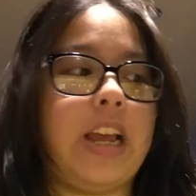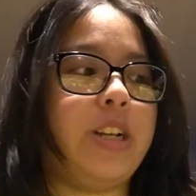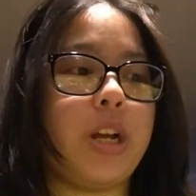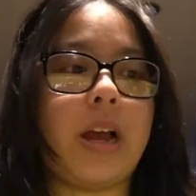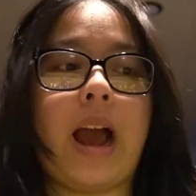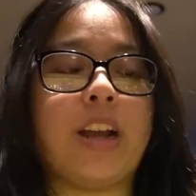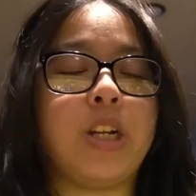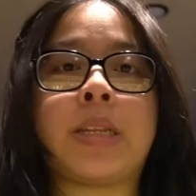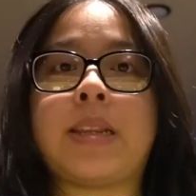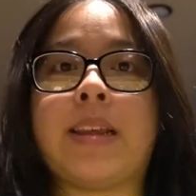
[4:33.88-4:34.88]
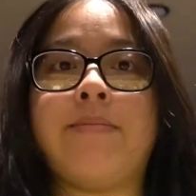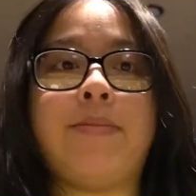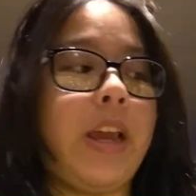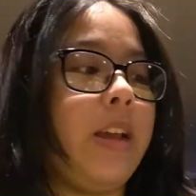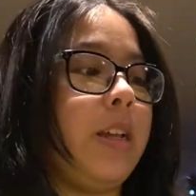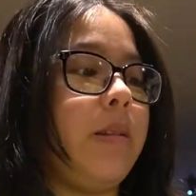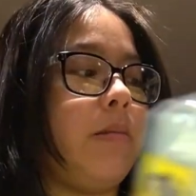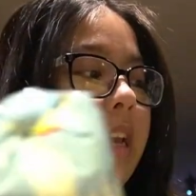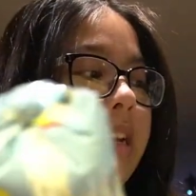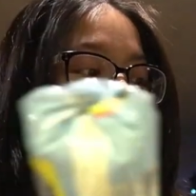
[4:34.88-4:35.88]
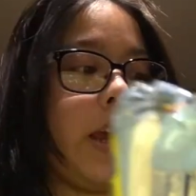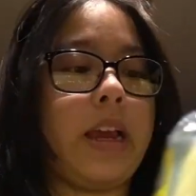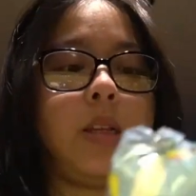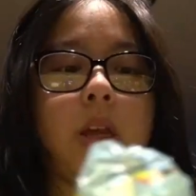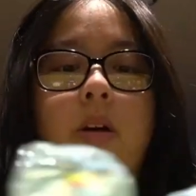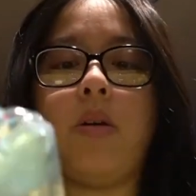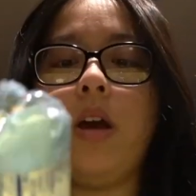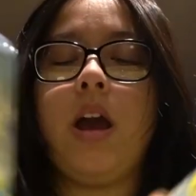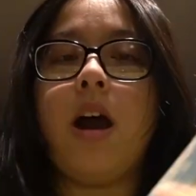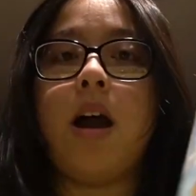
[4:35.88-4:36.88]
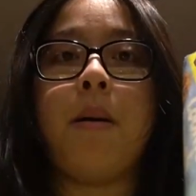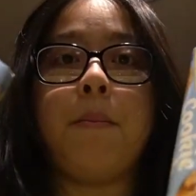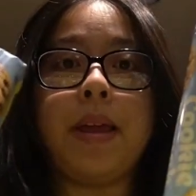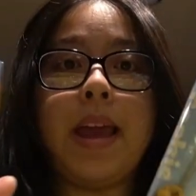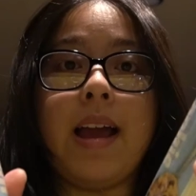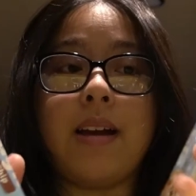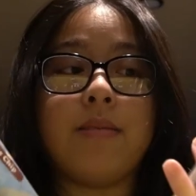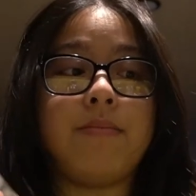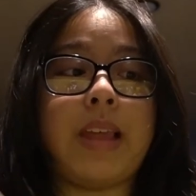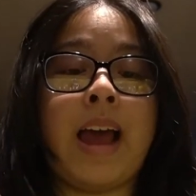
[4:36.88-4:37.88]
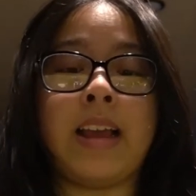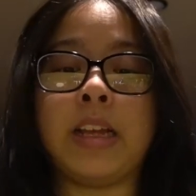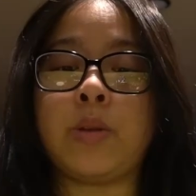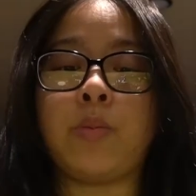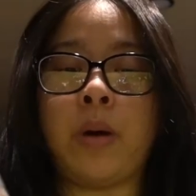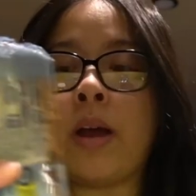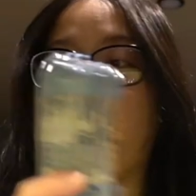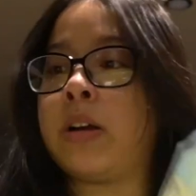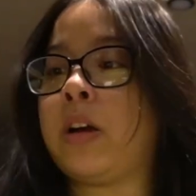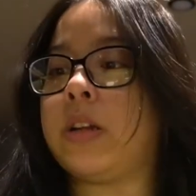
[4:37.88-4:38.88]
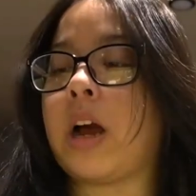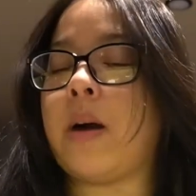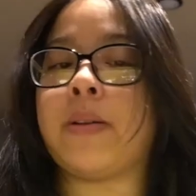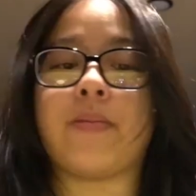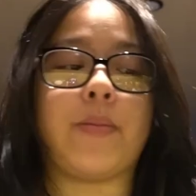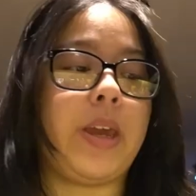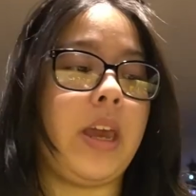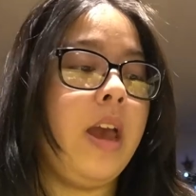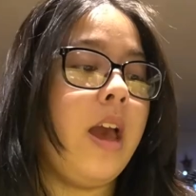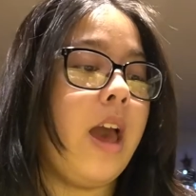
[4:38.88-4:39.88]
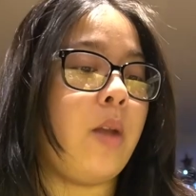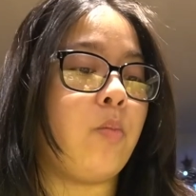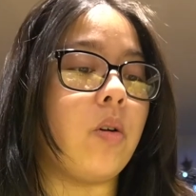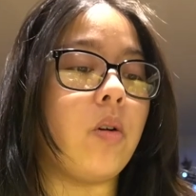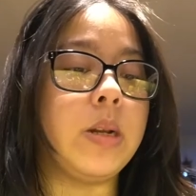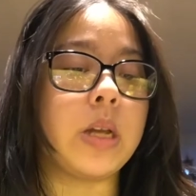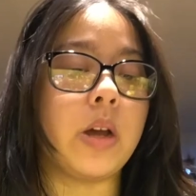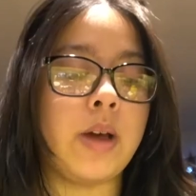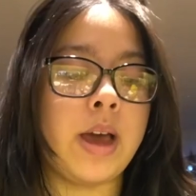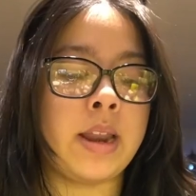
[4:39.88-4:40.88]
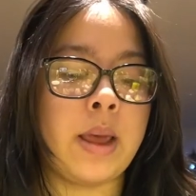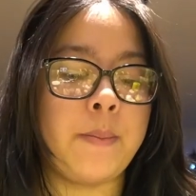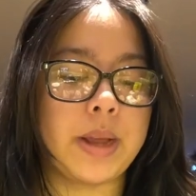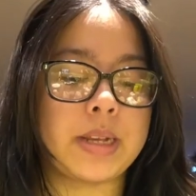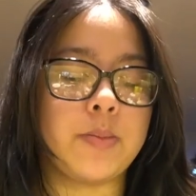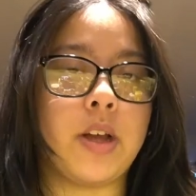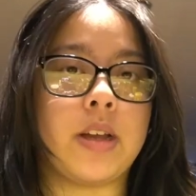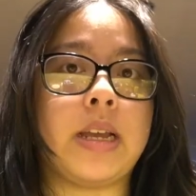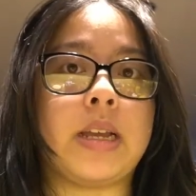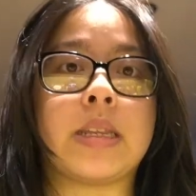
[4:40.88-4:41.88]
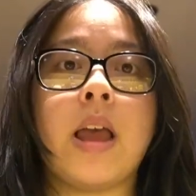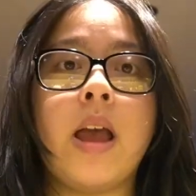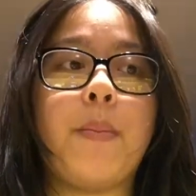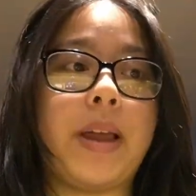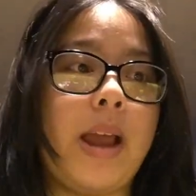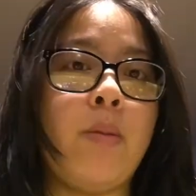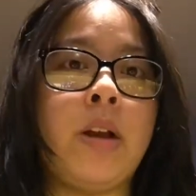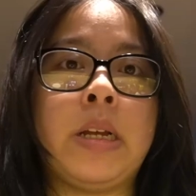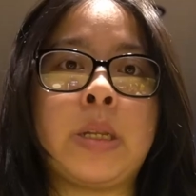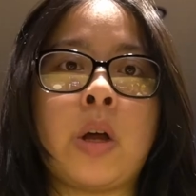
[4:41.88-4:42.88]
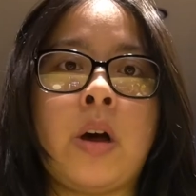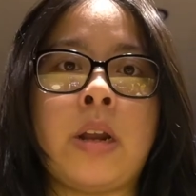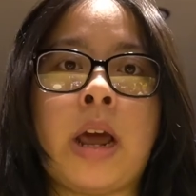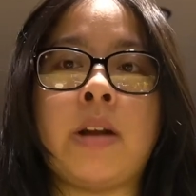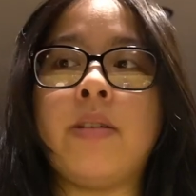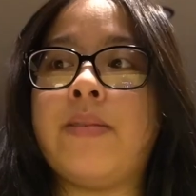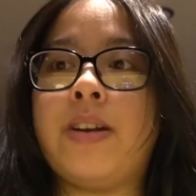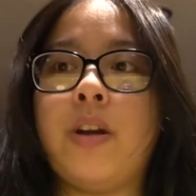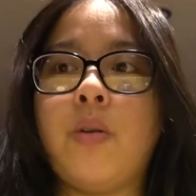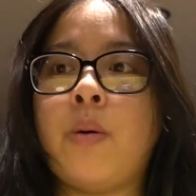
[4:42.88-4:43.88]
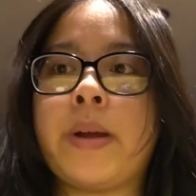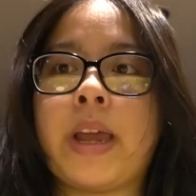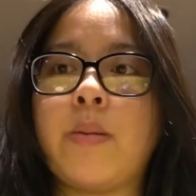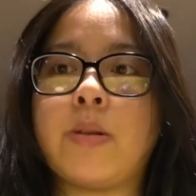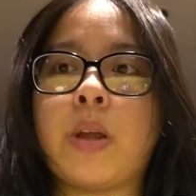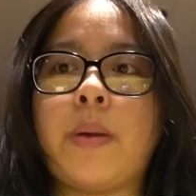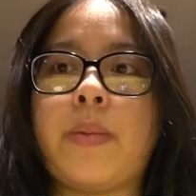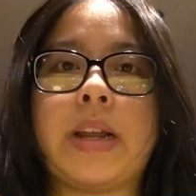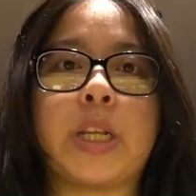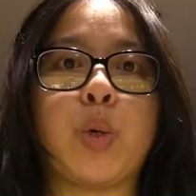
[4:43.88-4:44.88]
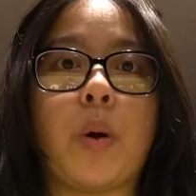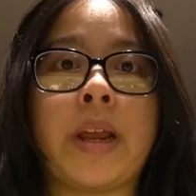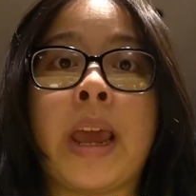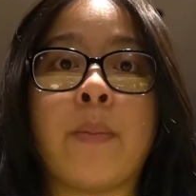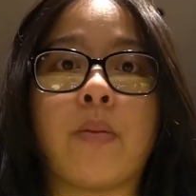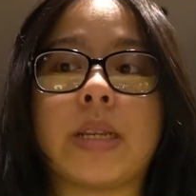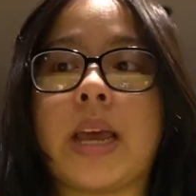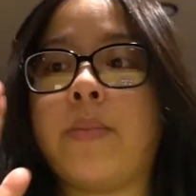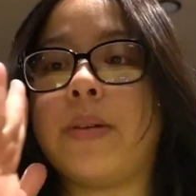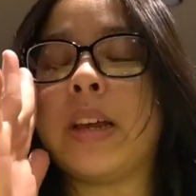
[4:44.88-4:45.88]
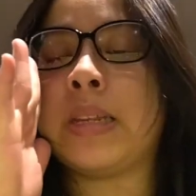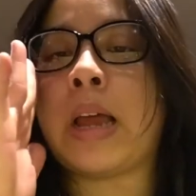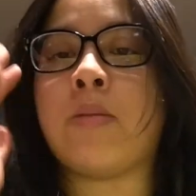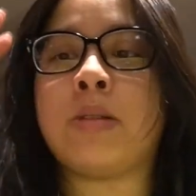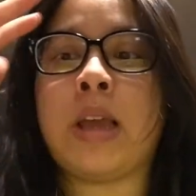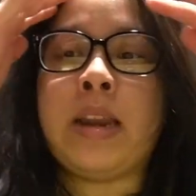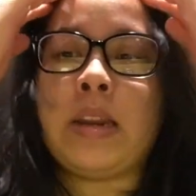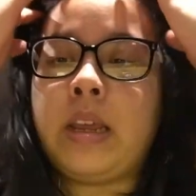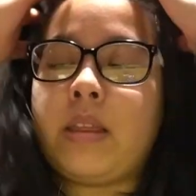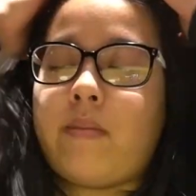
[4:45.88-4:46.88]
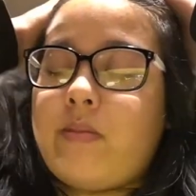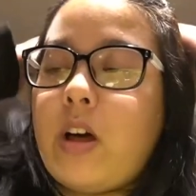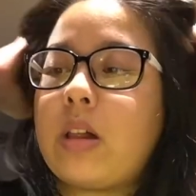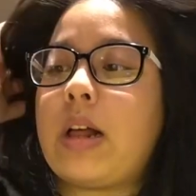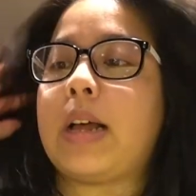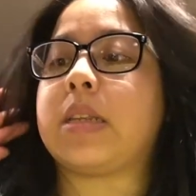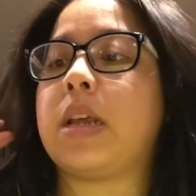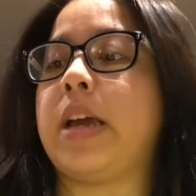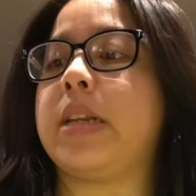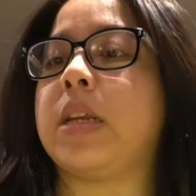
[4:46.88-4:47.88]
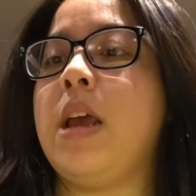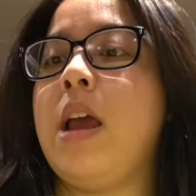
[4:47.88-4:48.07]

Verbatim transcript: Ju I just live day day to day. So, um, but yeah, that is what I want y'all to comment for me. And we're going to go ahead and bake some cookies. My camera is on. I don't even know what my camera's on. Maybe like 28% because I was editing the vlog last night.